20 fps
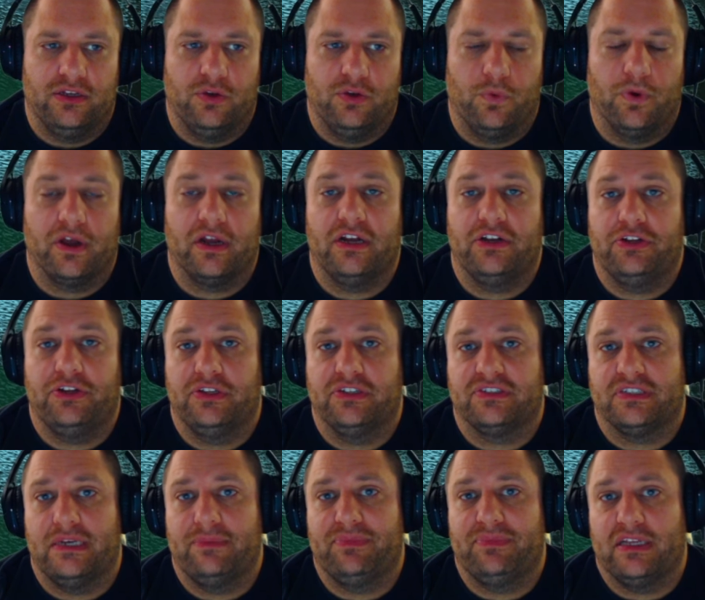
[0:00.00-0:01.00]
We're going to do the
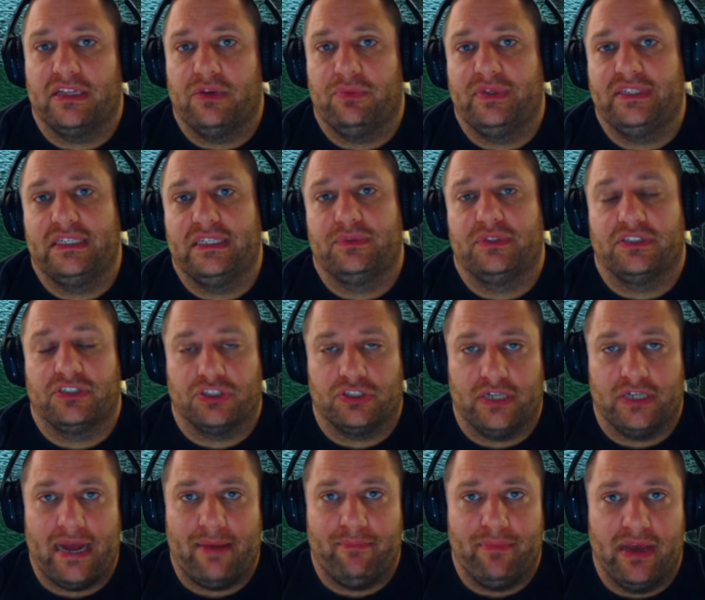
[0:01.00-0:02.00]
same thing that we did with the
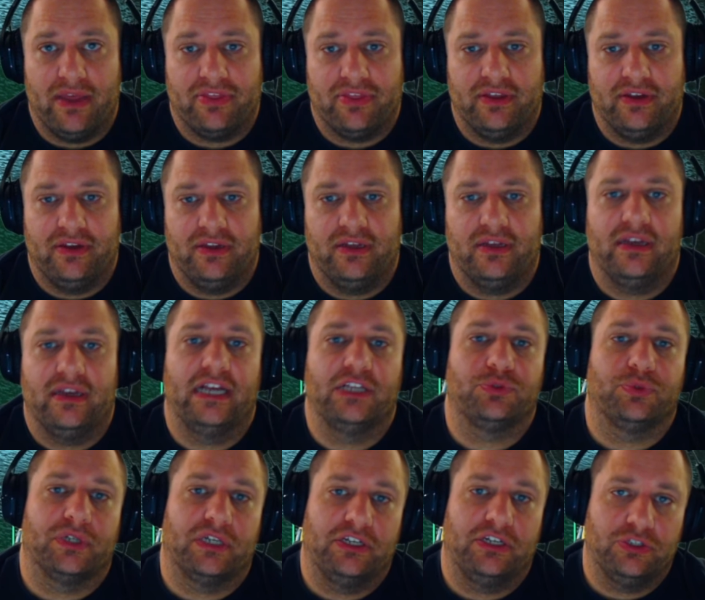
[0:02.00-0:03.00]
scrap method
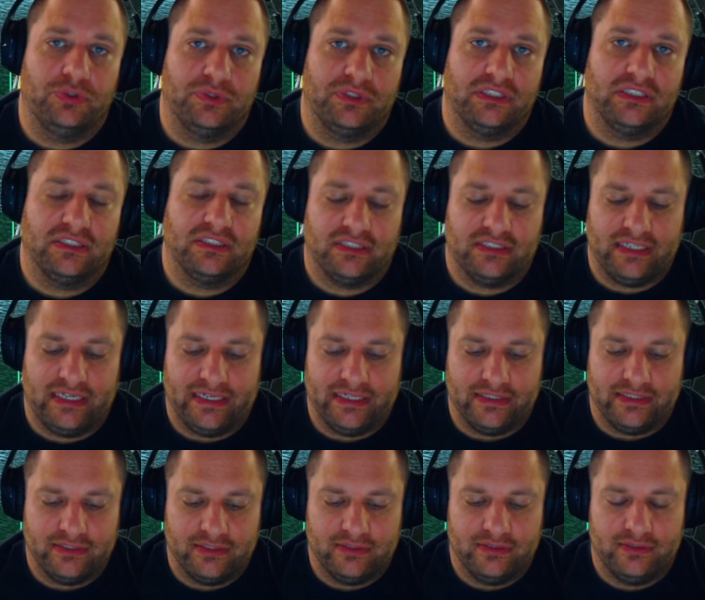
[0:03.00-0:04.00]
as we're going to do with this
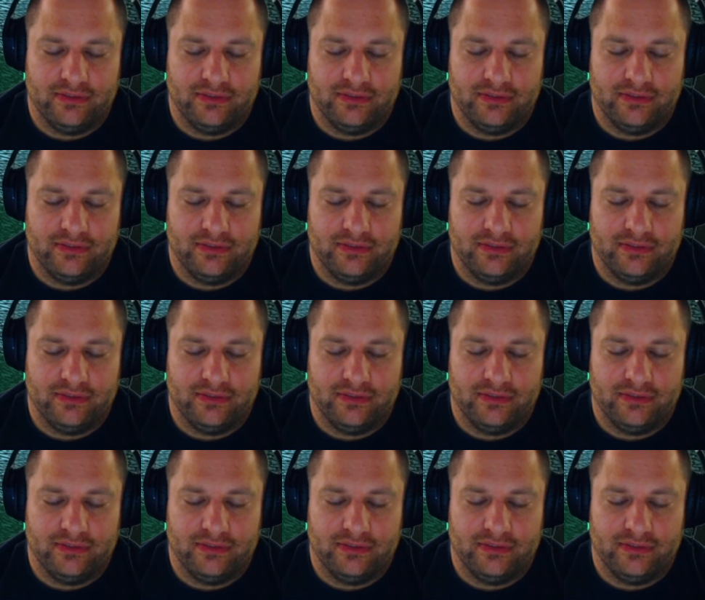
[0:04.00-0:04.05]
stand.